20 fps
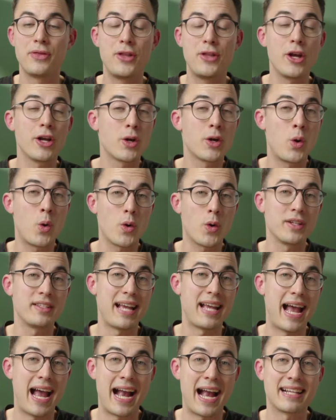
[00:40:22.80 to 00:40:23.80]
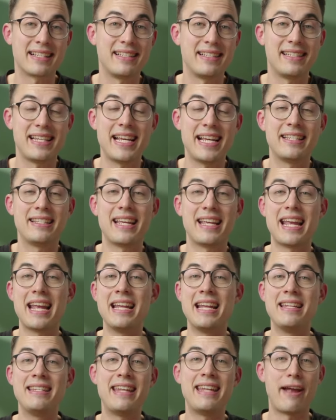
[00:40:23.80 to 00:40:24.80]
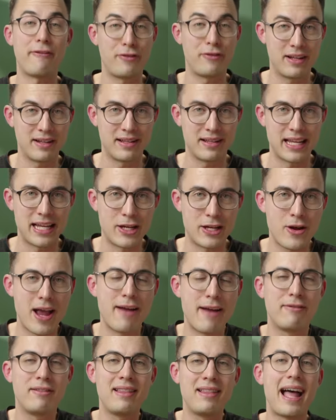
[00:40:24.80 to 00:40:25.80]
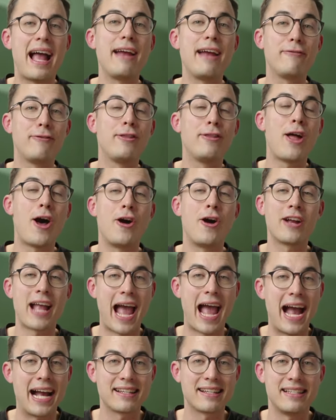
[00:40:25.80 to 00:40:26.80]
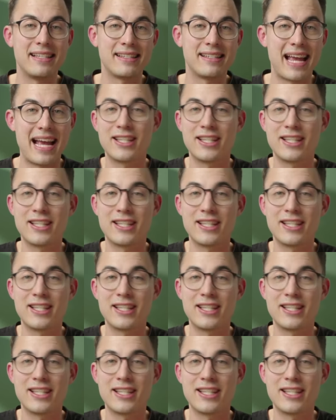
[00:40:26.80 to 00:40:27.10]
The course access is indefinitely. You have lifelong access.